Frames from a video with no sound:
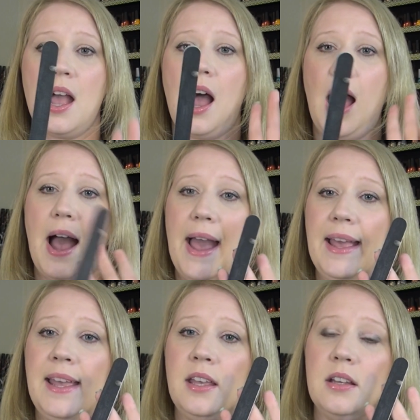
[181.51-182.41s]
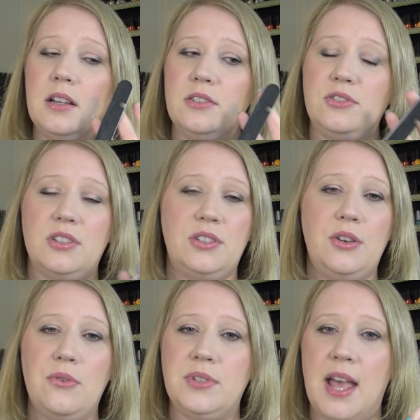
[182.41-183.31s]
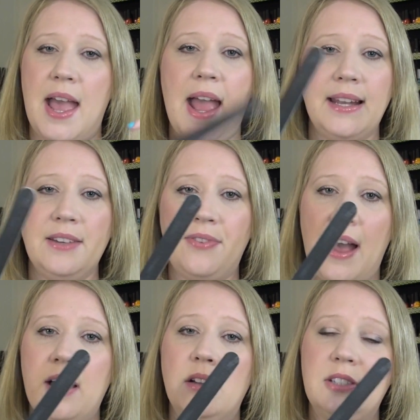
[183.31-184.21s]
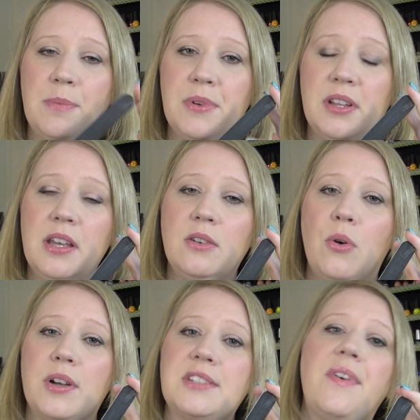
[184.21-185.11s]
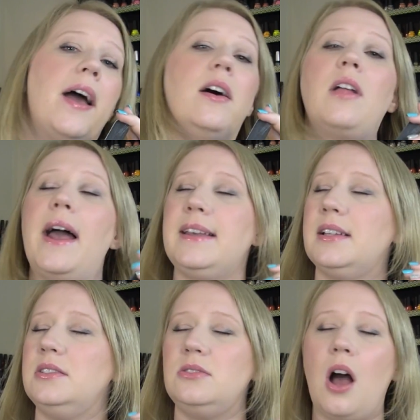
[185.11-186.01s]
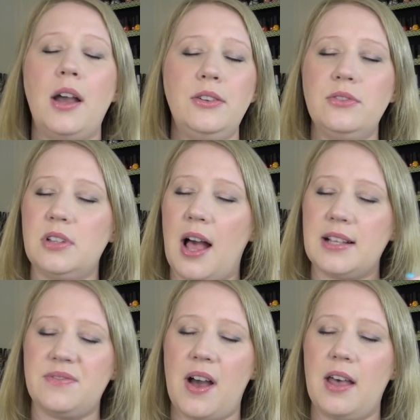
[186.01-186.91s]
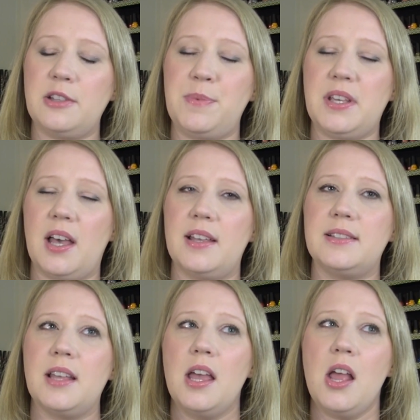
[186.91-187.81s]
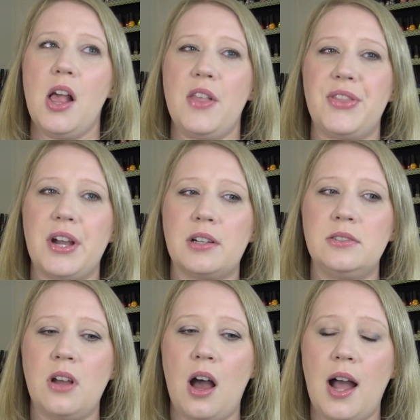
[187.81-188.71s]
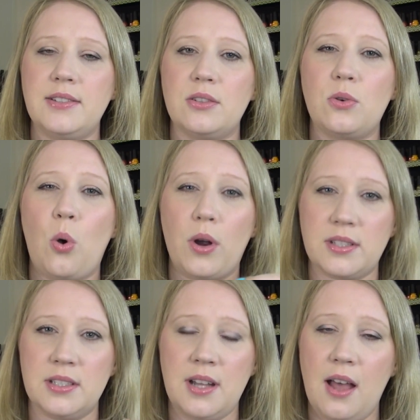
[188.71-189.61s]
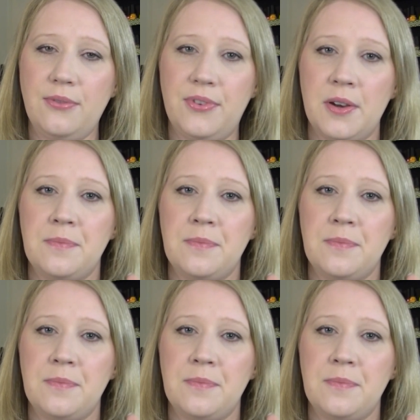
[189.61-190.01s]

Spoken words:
I just use any file, typically a coarse file. I could not use glass files because they're not coarse enough